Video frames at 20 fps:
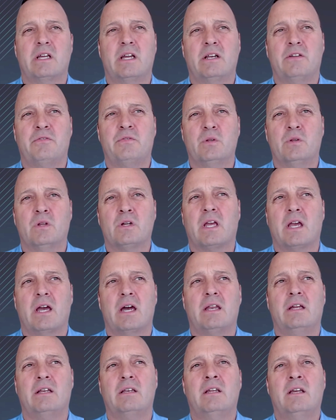And if you look
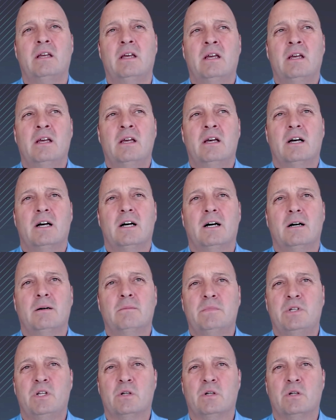at it, um,